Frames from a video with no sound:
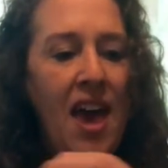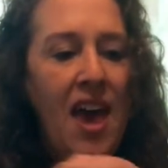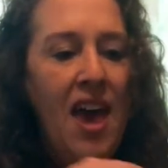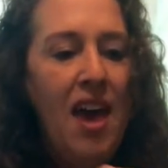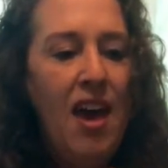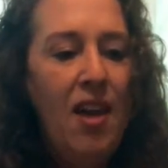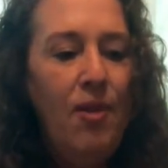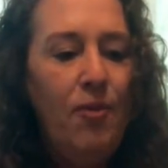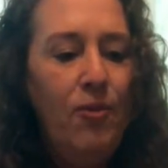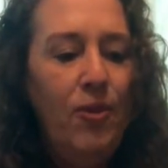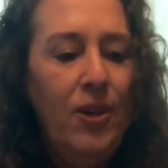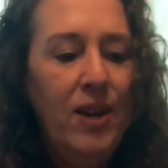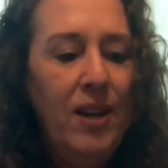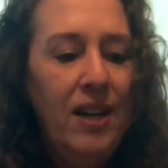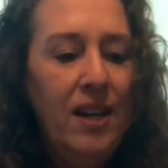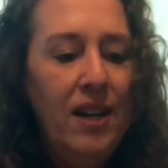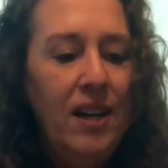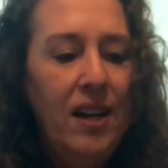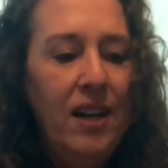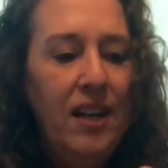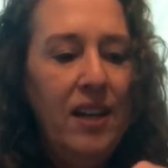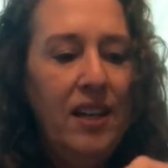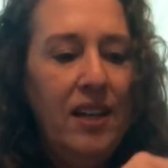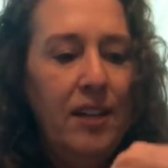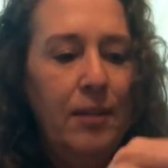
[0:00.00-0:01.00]
And we
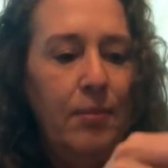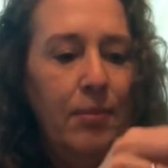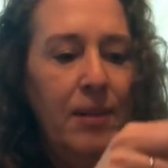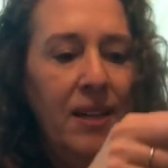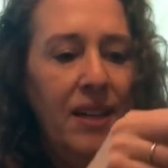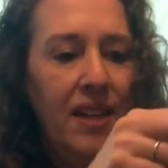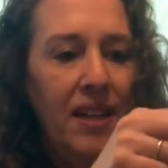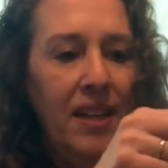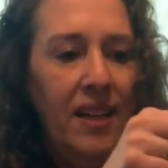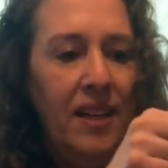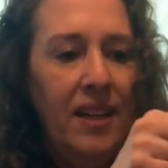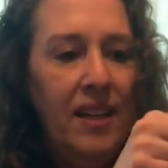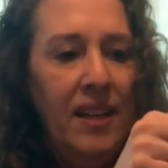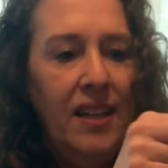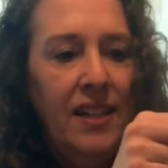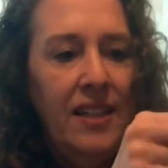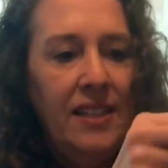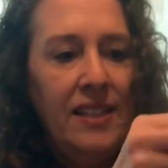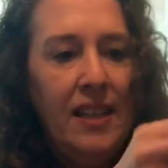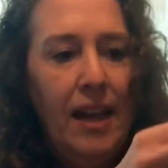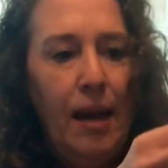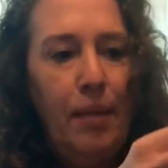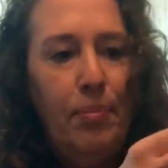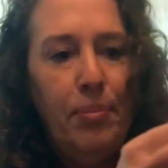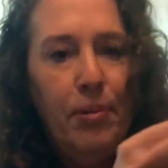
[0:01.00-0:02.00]
are going to be
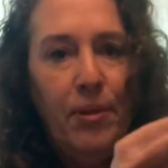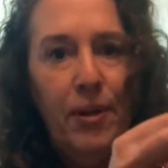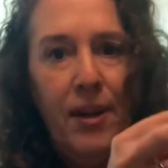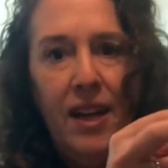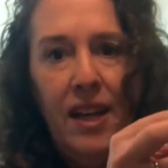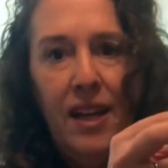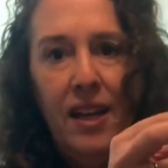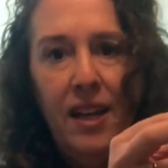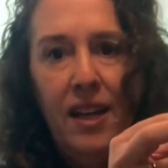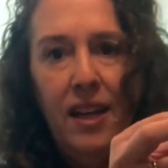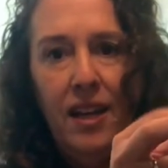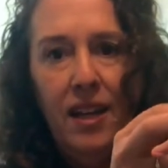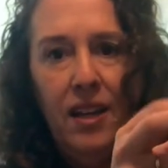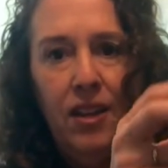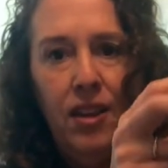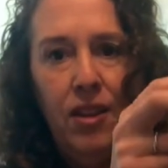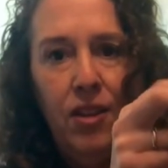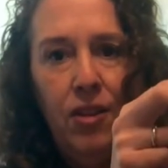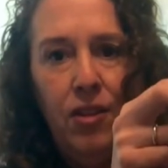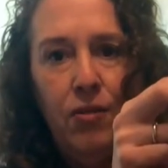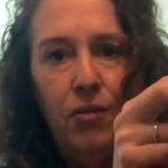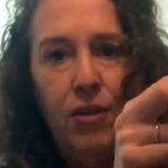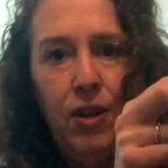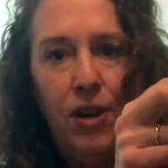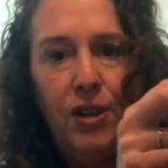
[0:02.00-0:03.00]
separating
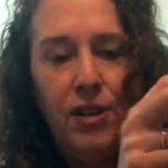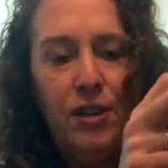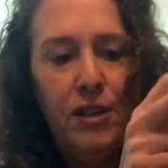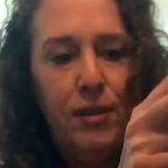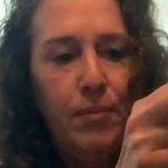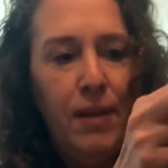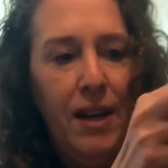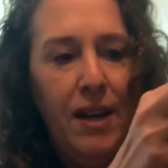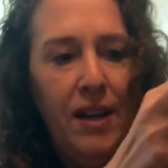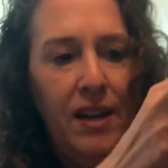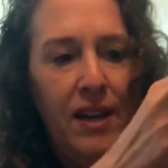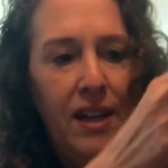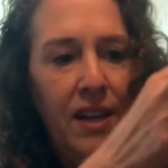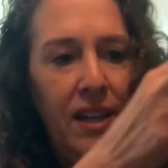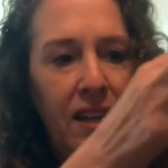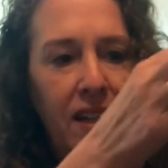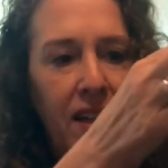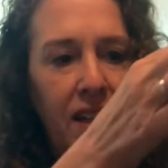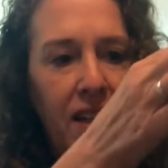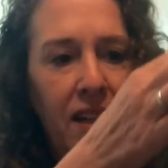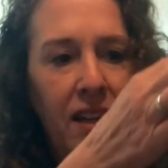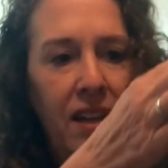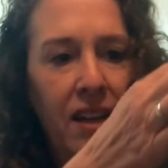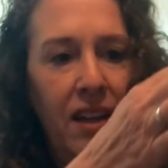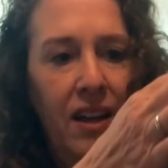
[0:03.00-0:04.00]
the
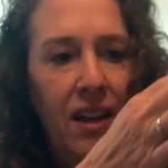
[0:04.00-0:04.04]
rosemary